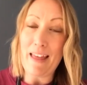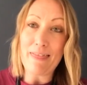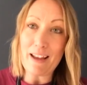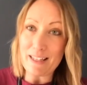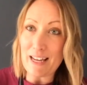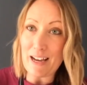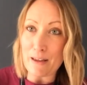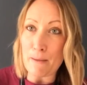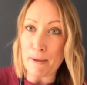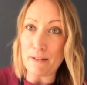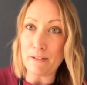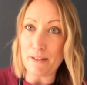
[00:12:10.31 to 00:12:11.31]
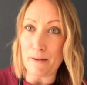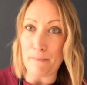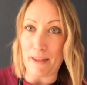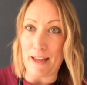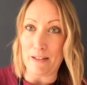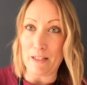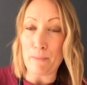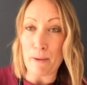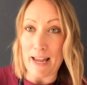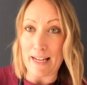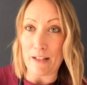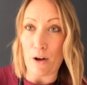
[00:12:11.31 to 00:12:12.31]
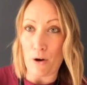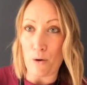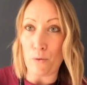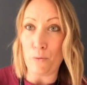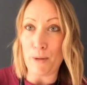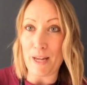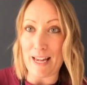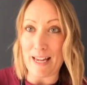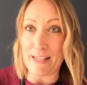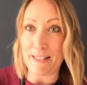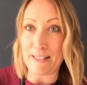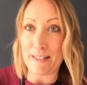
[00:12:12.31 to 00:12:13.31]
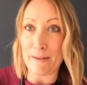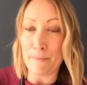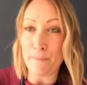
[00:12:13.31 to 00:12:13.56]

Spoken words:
That's how you build up then to playing the whole piece.